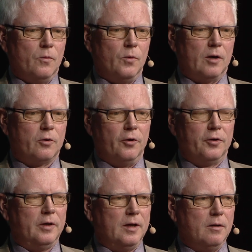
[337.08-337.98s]
We are
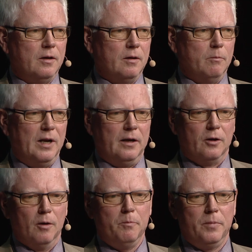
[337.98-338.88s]
currently building
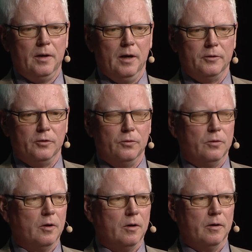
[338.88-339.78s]
up a
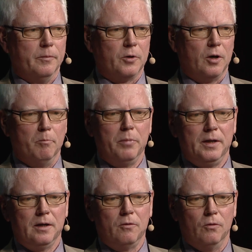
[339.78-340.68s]
new
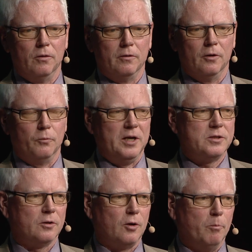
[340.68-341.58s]
company called
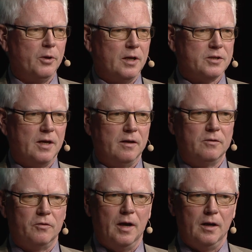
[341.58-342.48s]
Norwegian Competence
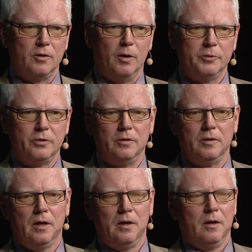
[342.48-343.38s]
Center Helicopter
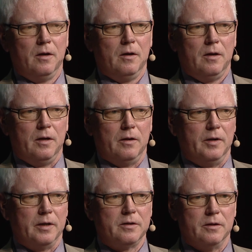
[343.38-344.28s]
here
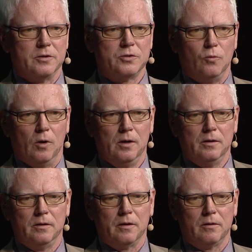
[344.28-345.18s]
at Sola,
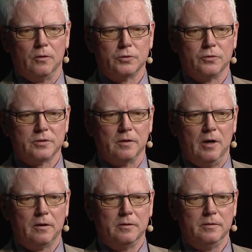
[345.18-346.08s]
close to
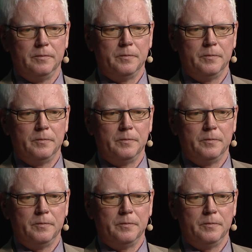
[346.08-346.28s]
Stavanger.